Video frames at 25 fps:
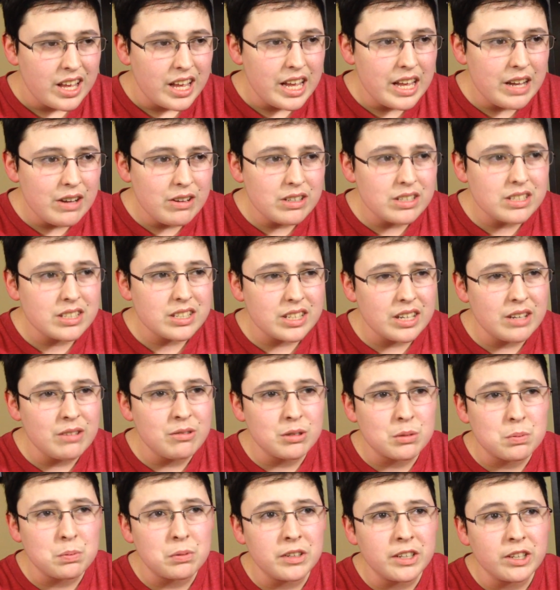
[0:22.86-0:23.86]
It
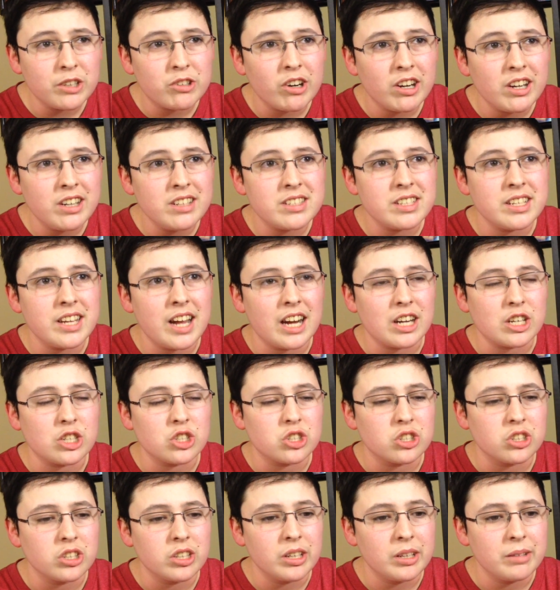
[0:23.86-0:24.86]
was pretty crazy
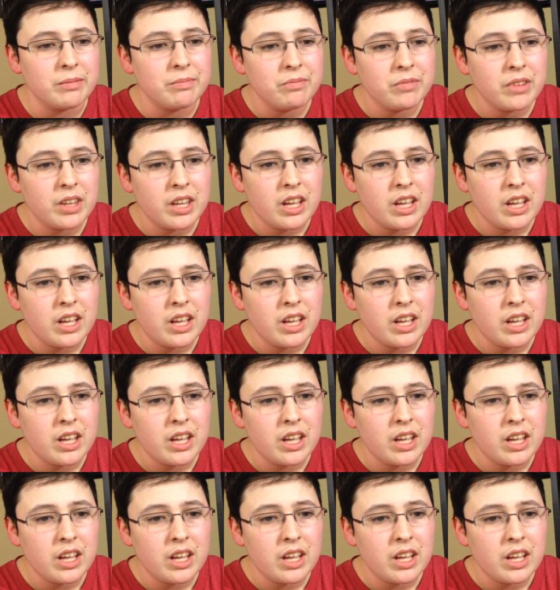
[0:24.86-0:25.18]
actually.